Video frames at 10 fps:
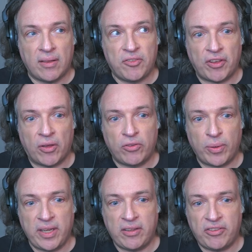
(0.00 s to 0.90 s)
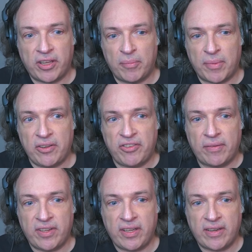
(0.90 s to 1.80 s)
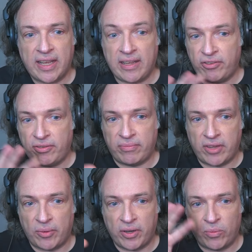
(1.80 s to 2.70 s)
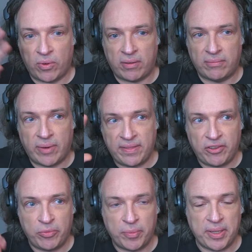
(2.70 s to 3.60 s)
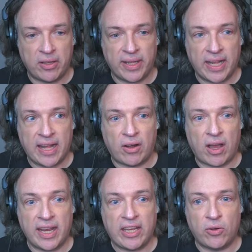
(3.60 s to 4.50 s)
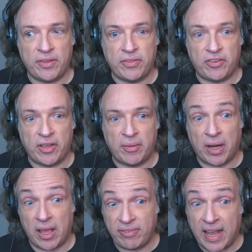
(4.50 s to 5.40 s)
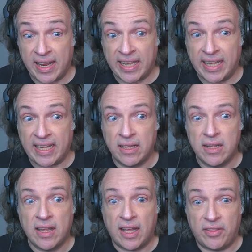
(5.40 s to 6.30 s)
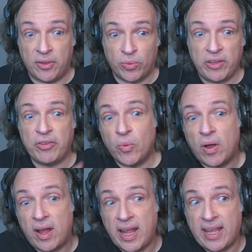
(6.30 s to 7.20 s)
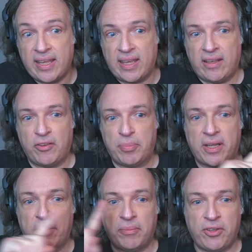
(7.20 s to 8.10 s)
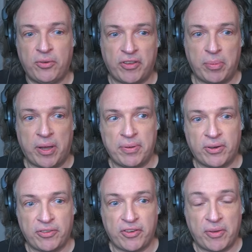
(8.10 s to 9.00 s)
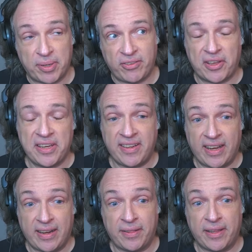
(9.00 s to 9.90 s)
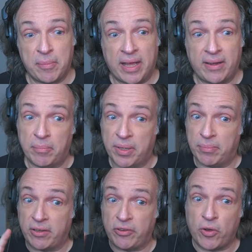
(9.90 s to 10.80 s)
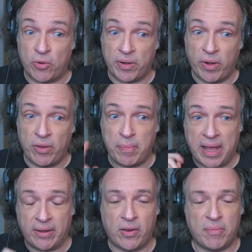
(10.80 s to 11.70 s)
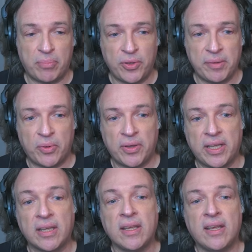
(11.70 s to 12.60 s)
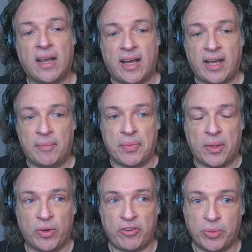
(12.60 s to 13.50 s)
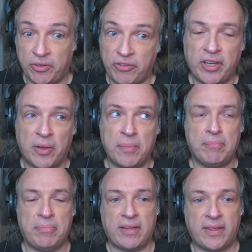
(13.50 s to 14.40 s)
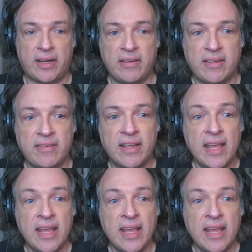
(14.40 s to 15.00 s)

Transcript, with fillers: So 20 years ago, minus 17 days, don't know what when this will be going out. I coined the term life hacking. And the reason why it has become hugely popular is not because I did anything about it, but because Cory wrote about it on Boing Boing, um, which was, you know, big in the 90s.